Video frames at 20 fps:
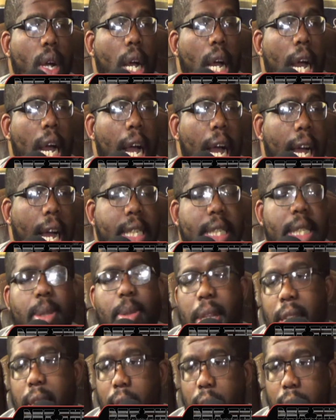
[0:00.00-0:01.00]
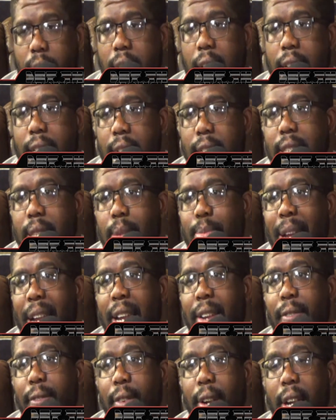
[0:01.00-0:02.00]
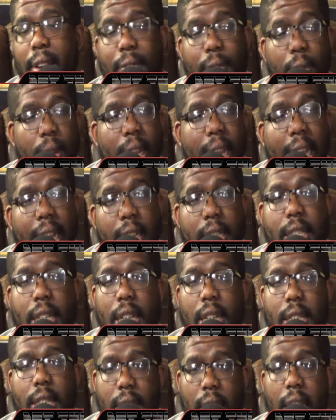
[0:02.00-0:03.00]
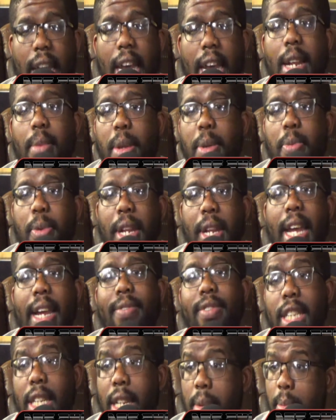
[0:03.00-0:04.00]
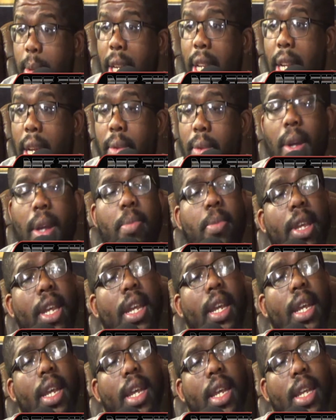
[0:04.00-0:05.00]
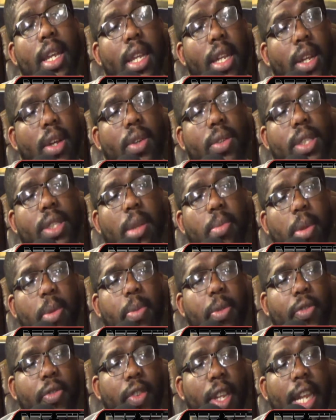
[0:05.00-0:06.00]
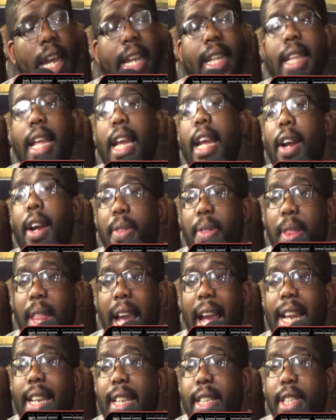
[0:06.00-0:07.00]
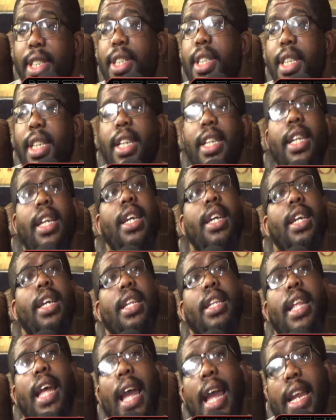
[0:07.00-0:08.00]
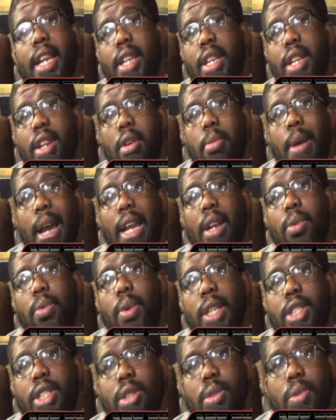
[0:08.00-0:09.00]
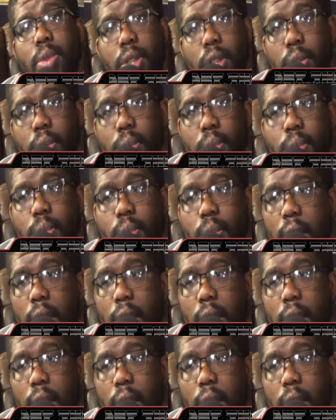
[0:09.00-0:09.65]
I can speak that that's a mind frame for a lot of cheaters, a lot of people that have cheated, men and women. You know, some people feel like they are that good that no matter what you do,